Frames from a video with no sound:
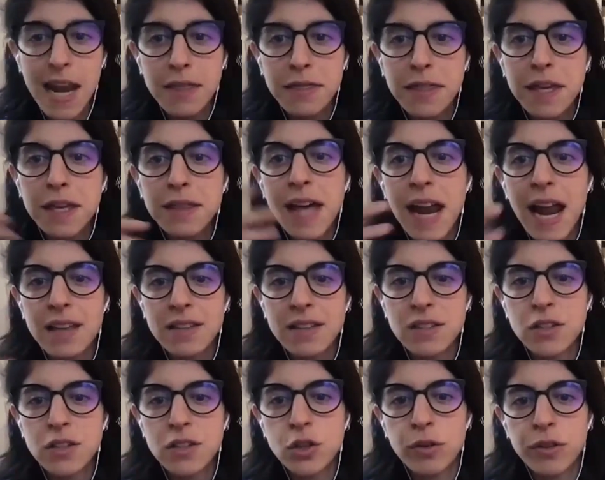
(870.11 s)
And I think that
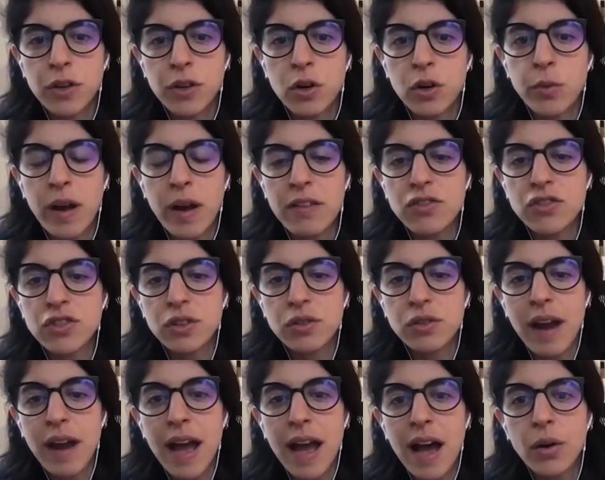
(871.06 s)
has to do with your question
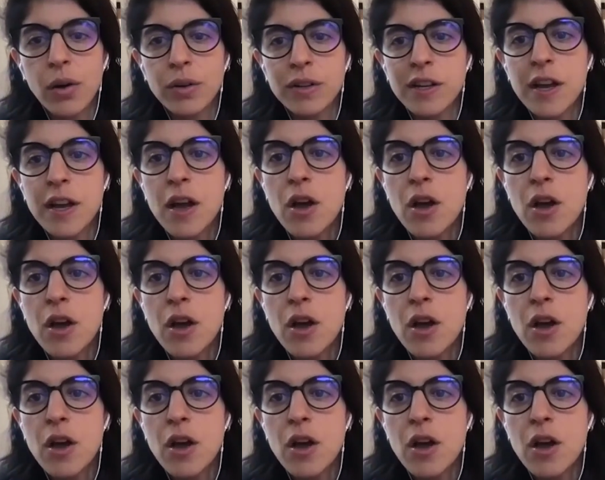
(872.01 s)
around